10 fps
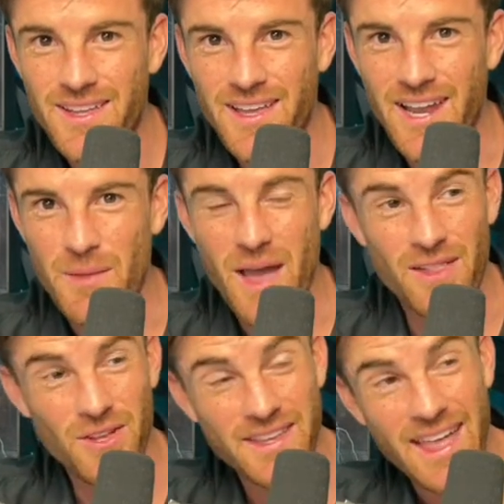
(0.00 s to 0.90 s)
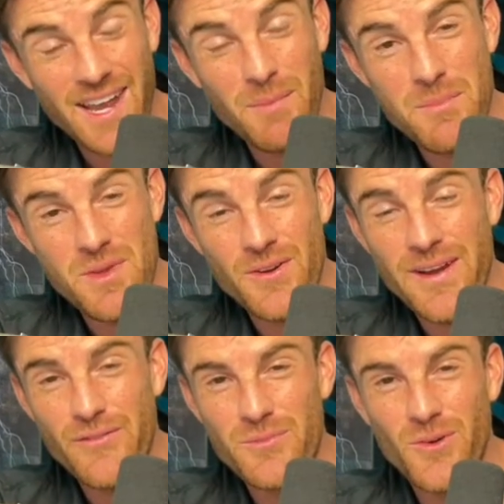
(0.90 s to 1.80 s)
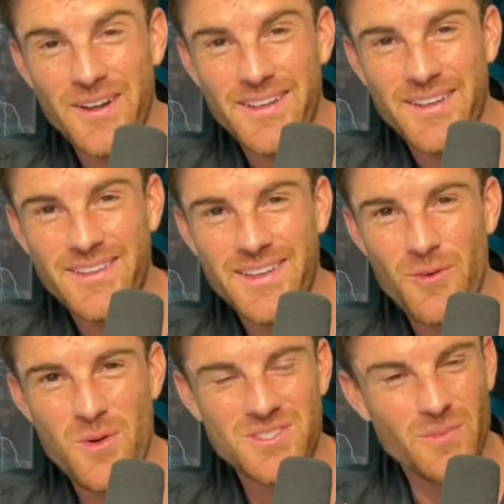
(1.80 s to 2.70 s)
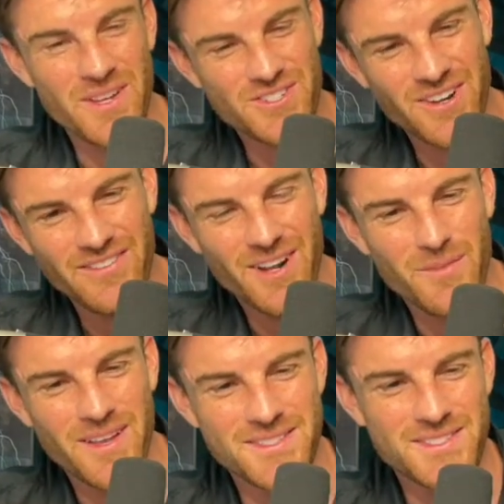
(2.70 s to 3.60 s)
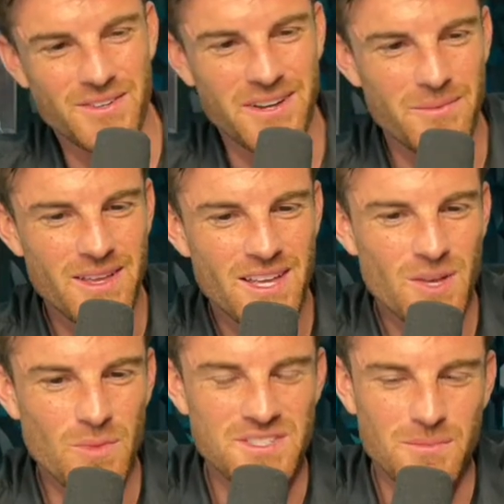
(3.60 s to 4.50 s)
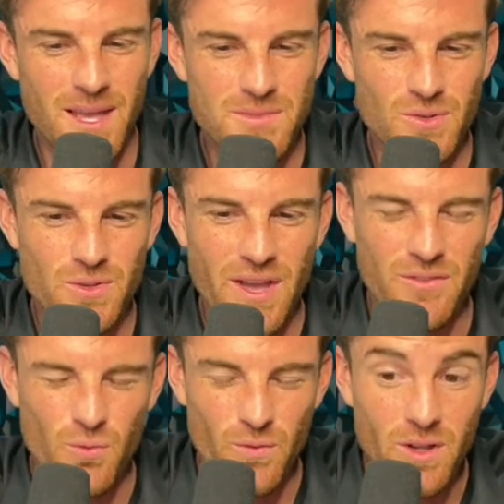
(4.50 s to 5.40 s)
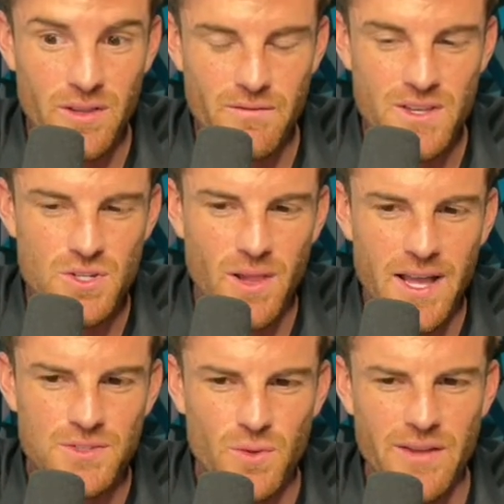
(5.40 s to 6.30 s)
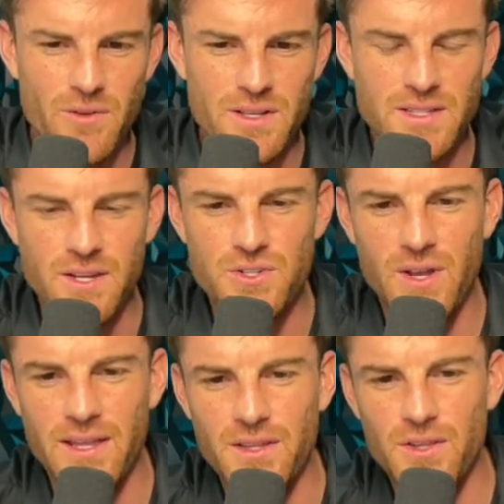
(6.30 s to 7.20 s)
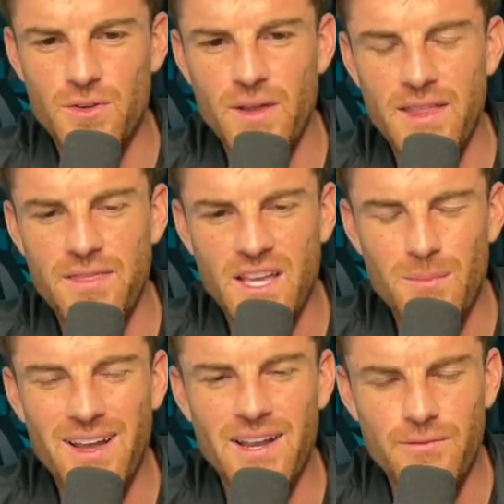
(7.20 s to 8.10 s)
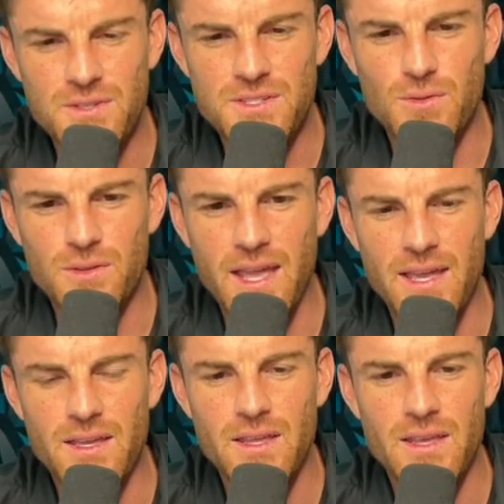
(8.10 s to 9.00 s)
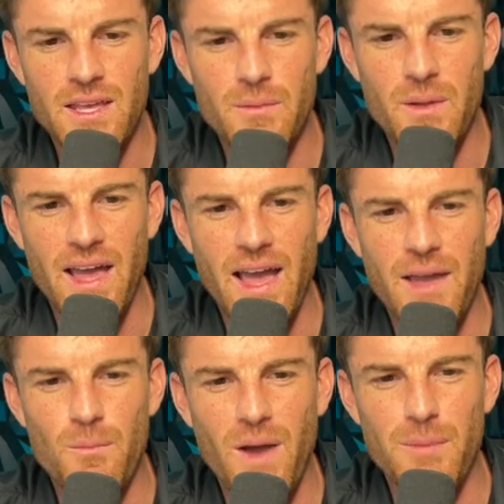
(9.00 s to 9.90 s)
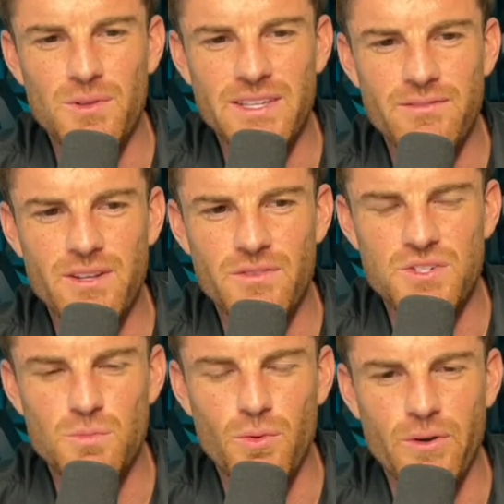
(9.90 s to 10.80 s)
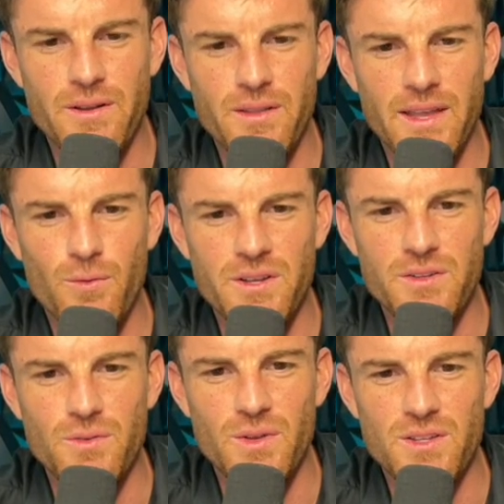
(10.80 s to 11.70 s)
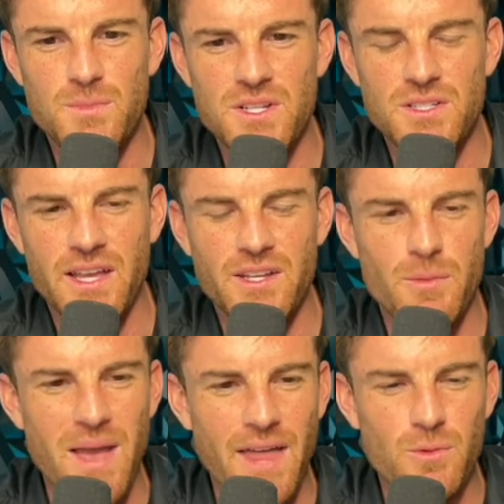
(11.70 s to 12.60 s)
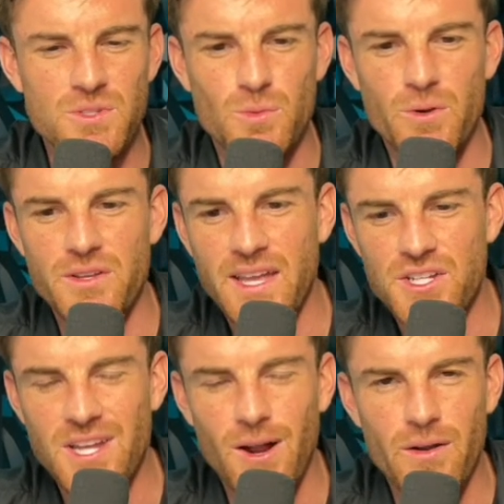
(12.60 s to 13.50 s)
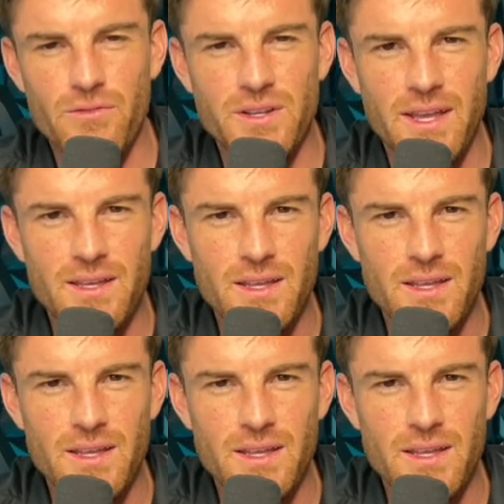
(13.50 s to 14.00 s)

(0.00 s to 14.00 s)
And I, I look at that in my mirror every morning. I'll post a picture of it on my Instagram. But sometimes you, you have to really visualize whatever it is that you're trying to do and think about it every single day. And I, I, I believe in a vision board. Like when you, when you, especially like in your bathroom or somewhere you take a shower every day.